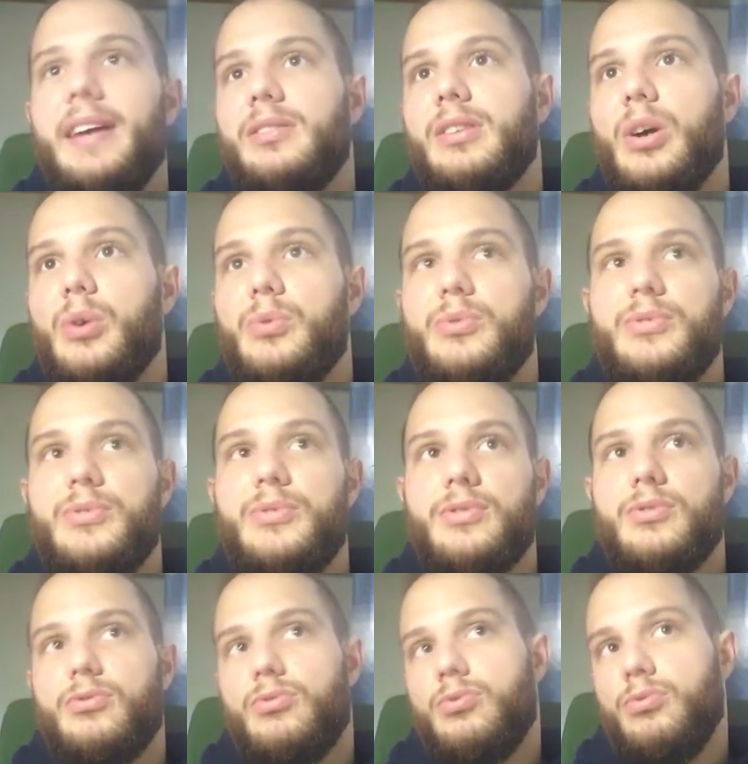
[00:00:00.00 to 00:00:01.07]

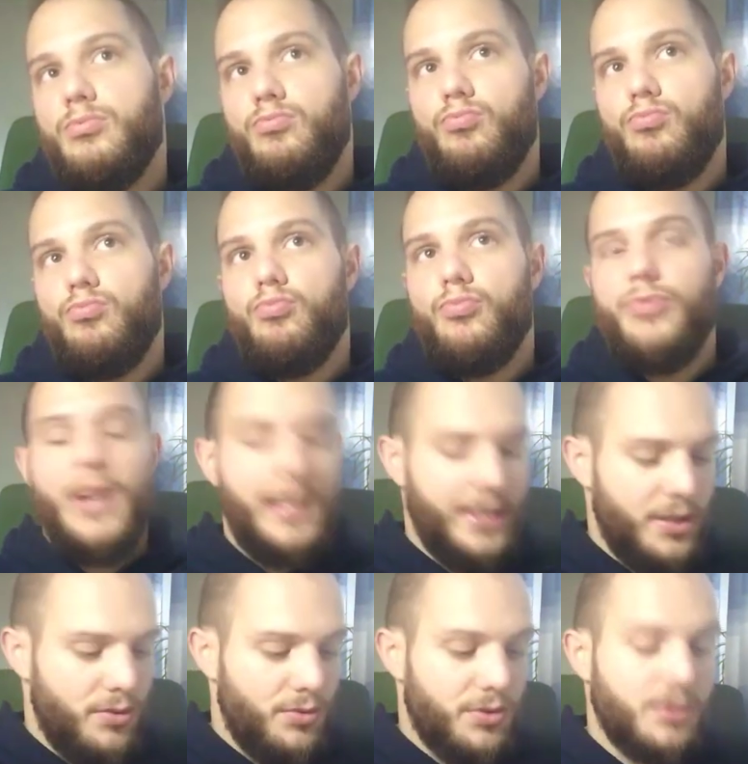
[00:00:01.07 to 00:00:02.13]
those
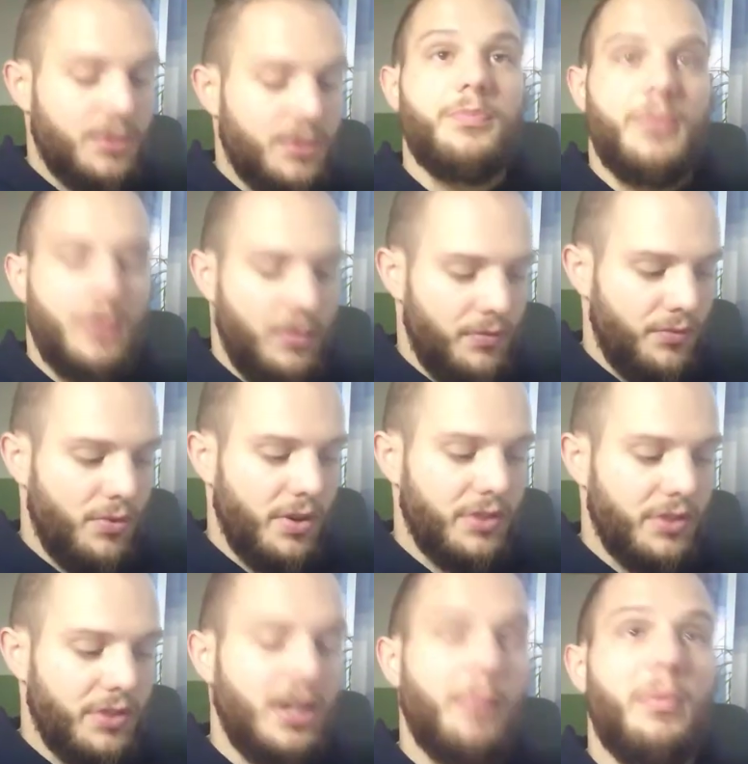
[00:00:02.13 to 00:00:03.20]
values. For
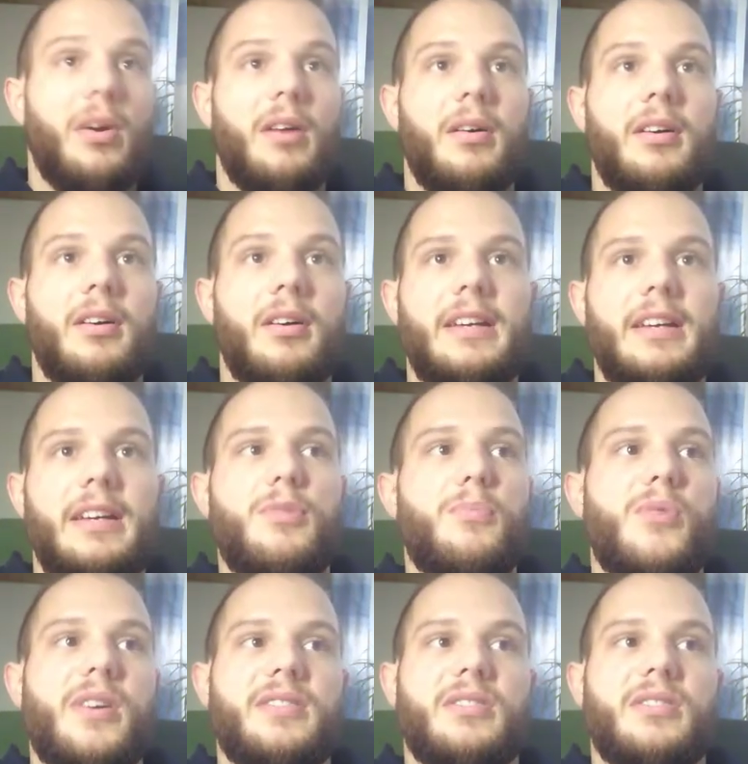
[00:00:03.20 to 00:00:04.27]
example, if you
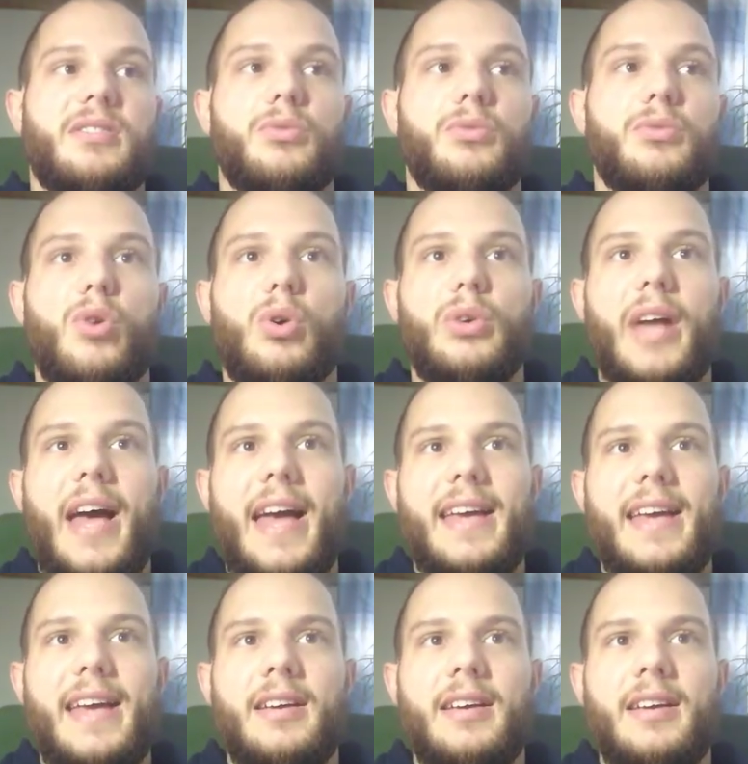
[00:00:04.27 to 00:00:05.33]
press Ctrl
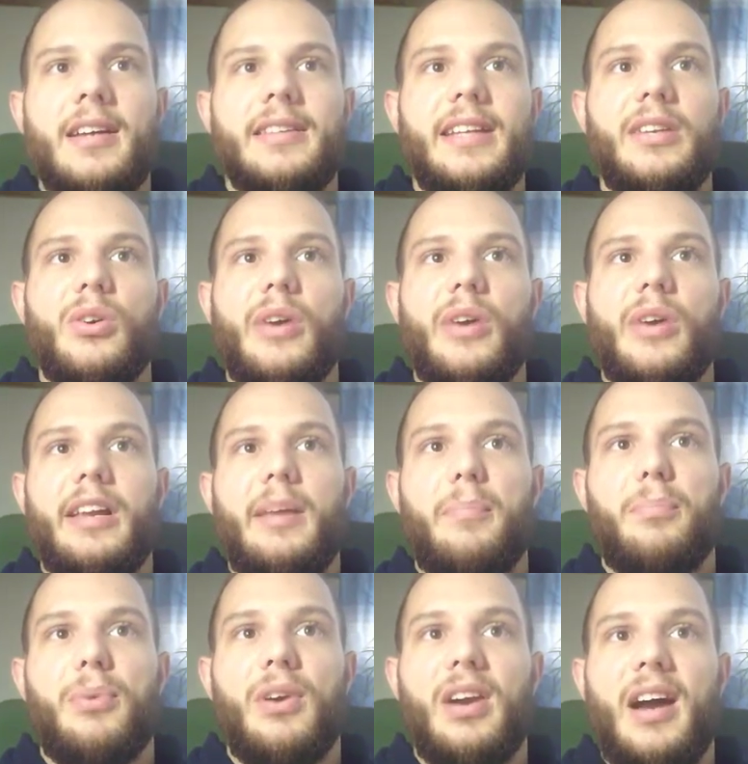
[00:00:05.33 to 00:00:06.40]
A, then you can
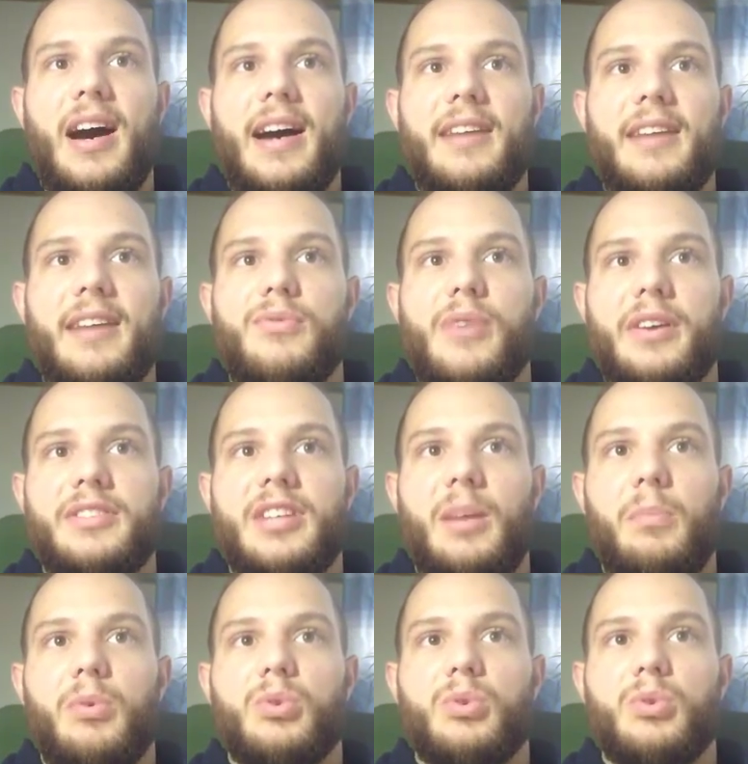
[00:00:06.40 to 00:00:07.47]
apply, for
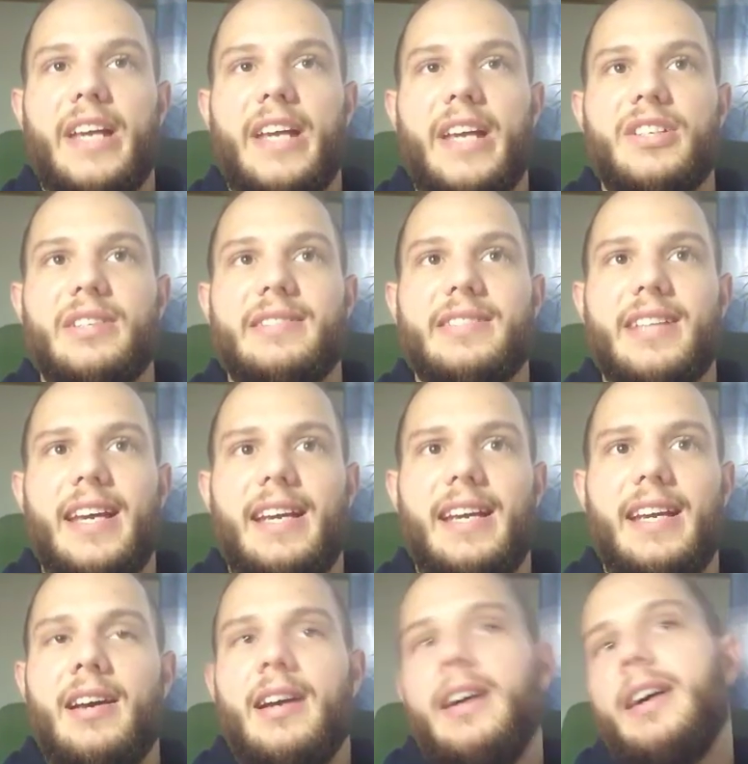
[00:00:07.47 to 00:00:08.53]
example, rotation
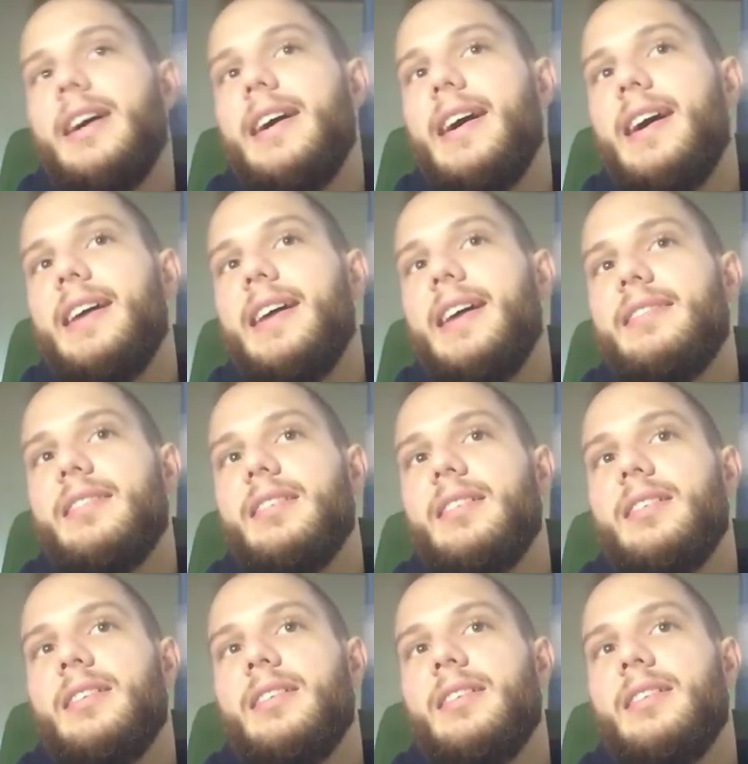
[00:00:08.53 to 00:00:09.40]
scale, and